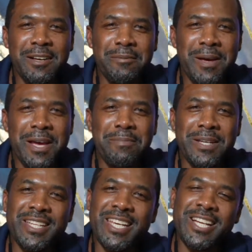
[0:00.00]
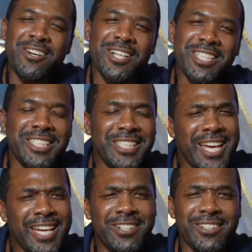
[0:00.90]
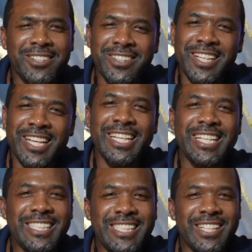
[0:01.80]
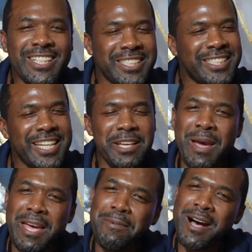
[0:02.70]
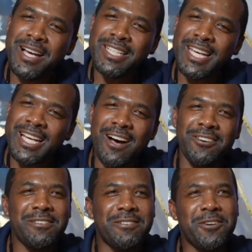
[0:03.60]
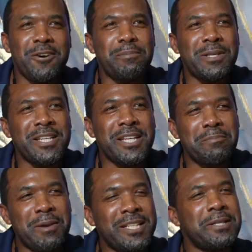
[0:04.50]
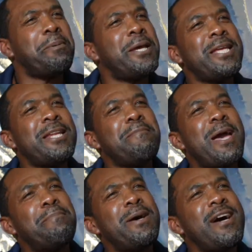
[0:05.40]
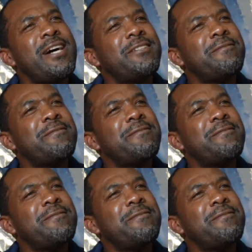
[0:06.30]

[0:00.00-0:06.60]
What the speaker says: Man, P. Diddy going to jail. He in jail. Did he make bond yet? I don't even know if P. Diddy made. Did P. Diddy make bond?